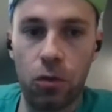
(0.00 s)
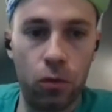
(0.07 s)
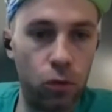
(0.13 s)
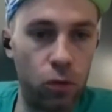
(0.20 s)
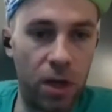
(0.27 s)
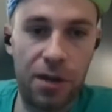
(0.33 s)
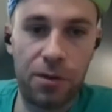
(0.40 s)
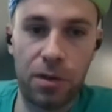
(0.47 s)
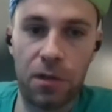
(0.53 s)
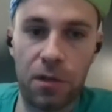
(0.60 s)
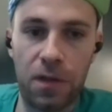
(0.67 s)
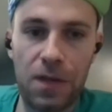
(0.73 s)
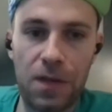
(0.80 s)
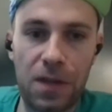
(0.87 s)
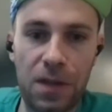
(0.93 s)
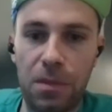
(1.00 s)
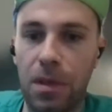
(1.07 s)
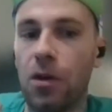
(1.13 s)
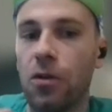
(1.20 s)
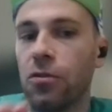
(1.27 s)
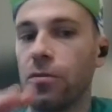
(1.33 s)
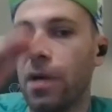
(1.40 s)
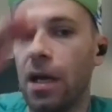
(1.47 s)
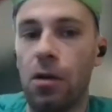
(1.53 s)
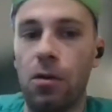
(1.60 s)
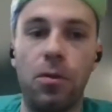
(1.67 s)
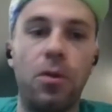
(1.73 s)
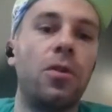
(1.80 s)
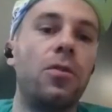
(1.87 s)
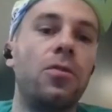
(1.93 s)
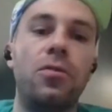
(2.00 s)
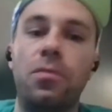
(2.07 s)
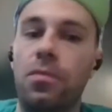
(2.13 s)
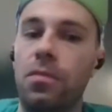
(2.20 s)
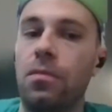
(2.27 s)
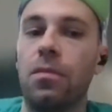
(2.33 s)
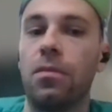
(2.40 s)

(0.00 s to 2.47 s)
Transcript: to 215 because my glucose